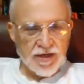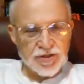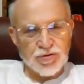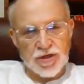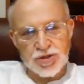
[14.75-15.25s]
It's
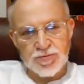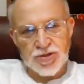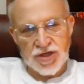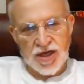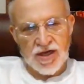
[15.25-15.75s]

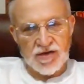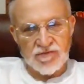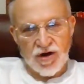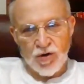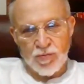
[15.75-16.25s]
Christmas
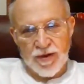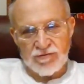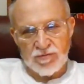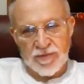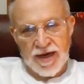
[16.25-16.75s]
Eve. I hope
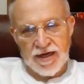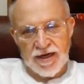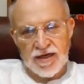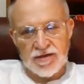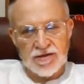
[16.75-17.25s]

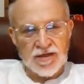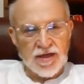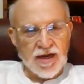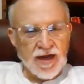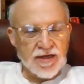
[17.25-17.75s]
everybody
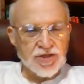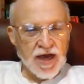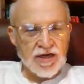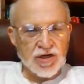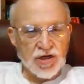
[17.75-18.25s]
has
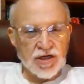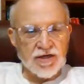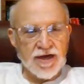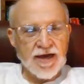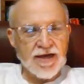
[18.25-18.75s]
had a good
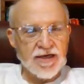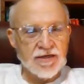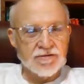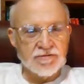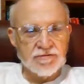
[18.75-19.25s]
day
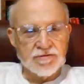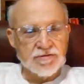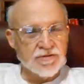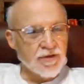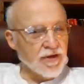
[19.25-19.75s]

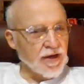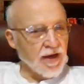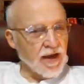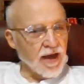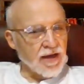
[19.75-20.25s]

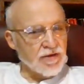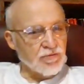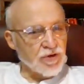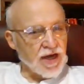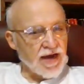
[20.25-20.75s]
and it
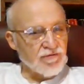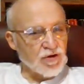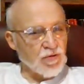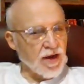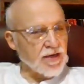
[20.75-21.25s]
will have a
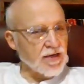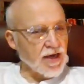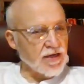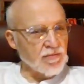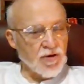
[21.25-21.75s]
great
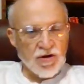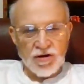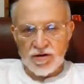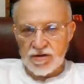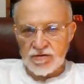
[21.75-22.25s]
day
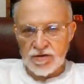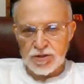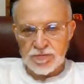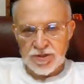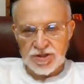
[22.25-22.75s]
tomorrow,
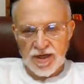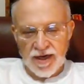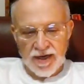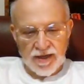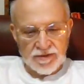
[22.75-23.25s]
Christmas
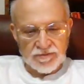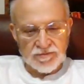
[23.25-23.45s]
Day.